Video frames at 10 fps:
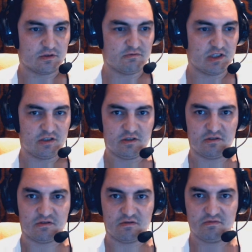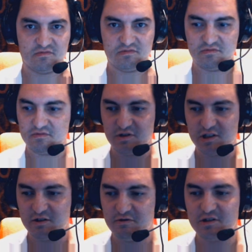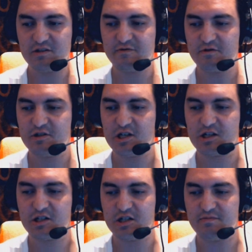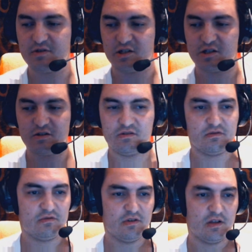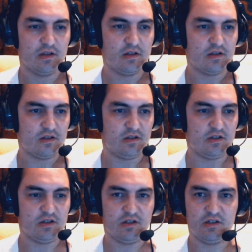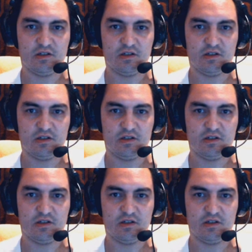we do, I do have to check something. Uh,